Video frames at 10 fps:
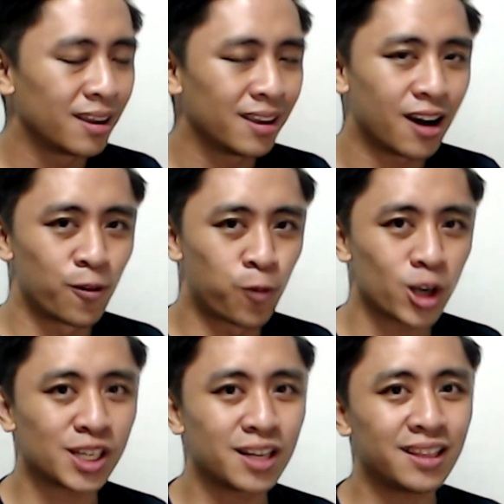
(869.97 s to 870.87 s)

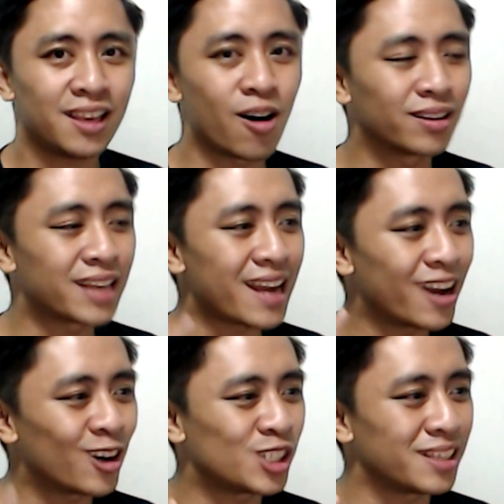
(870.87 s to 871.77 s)
unfortunately, all that
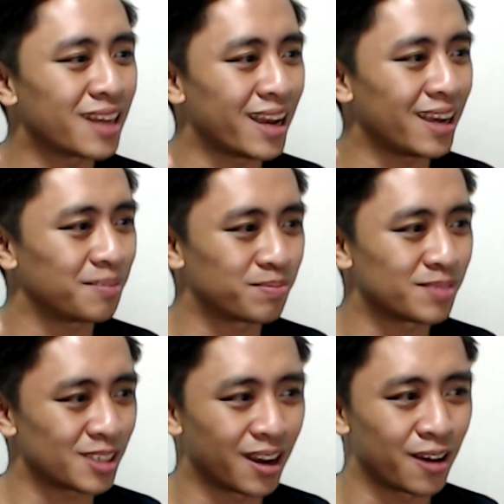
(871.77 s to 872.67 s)
energy that I
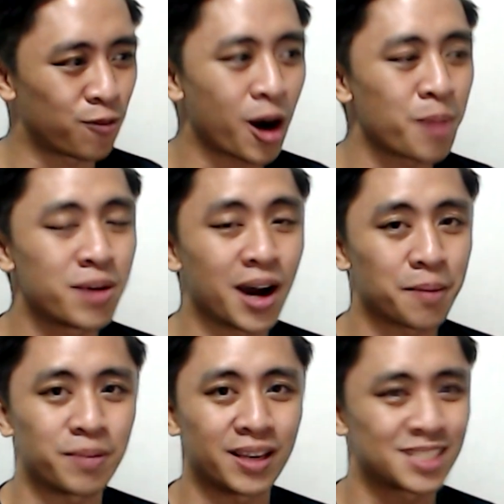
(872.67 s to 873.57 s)
farmed
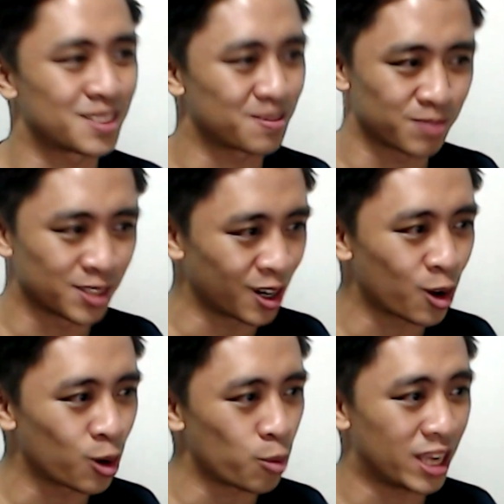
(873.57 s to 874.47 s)
up is gonna
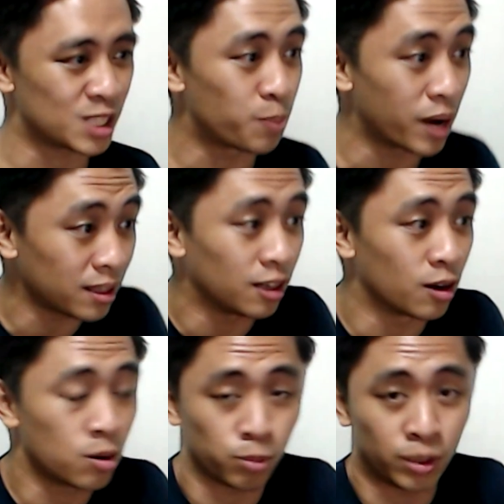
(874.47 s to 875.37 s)
go to waste. But you
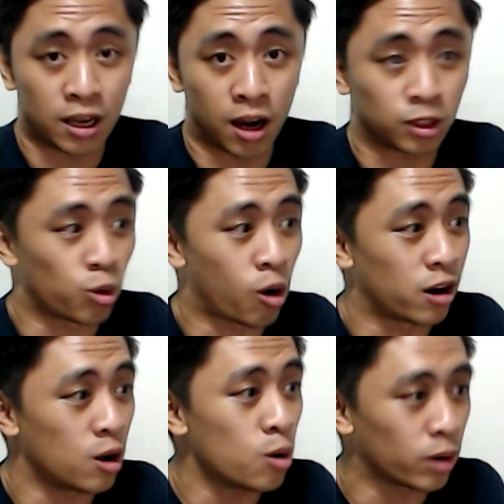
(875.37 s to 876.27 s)
know, we got
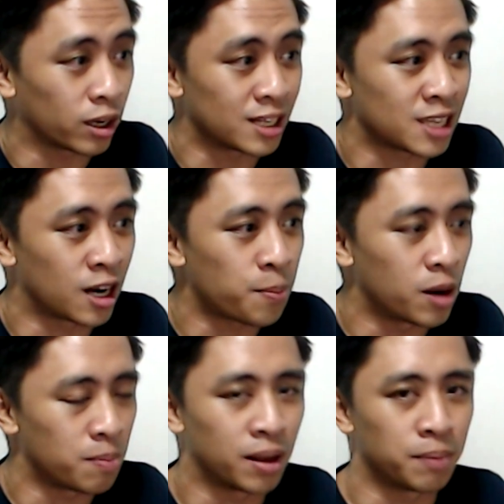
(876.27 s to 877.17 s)
Lucario. We're gonna set up
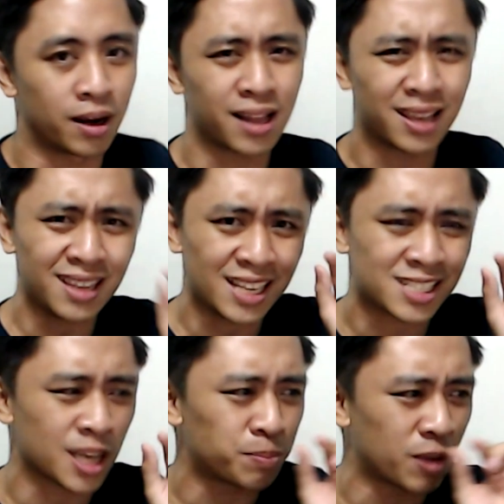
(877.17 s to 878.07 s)
on Melmetal. I think he
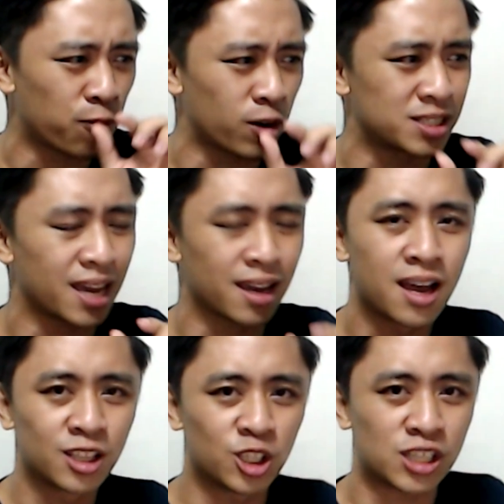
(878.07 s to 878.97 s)
stopped there for a sec
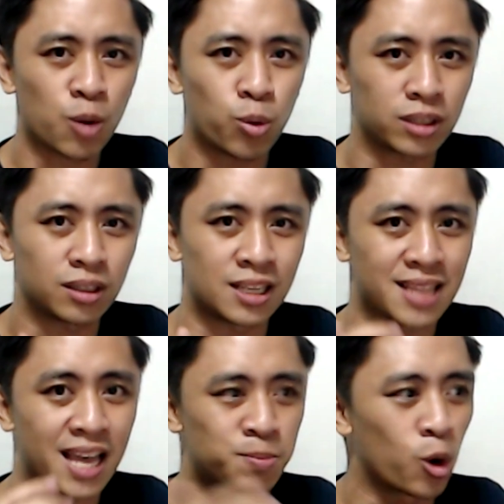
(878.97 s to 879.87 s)
to check what his
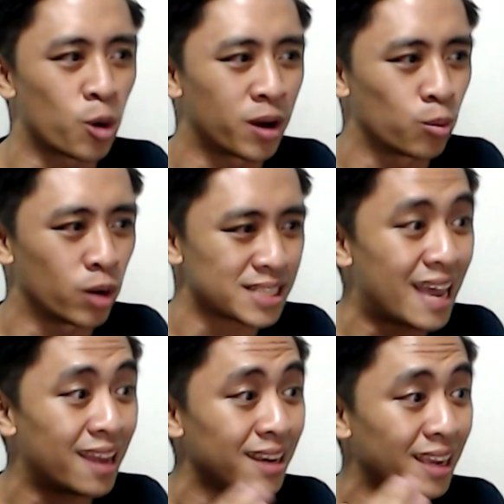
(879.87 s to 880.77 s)
last Pokemon was,
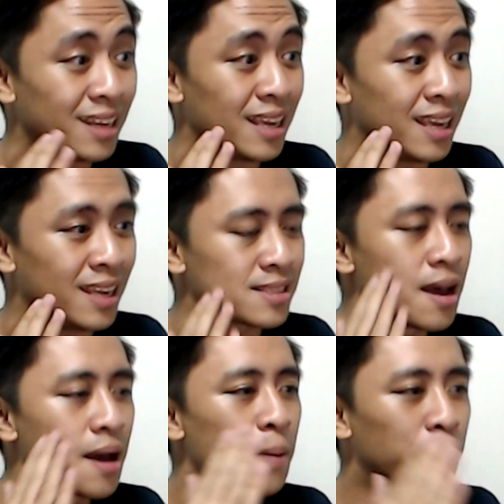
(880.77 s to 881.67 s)
and it is
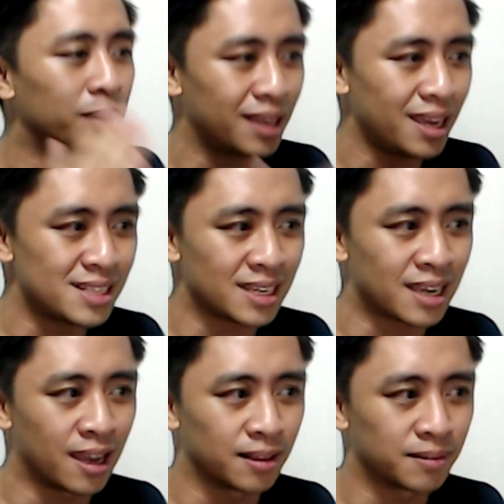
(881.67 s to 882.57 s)
Blaziken.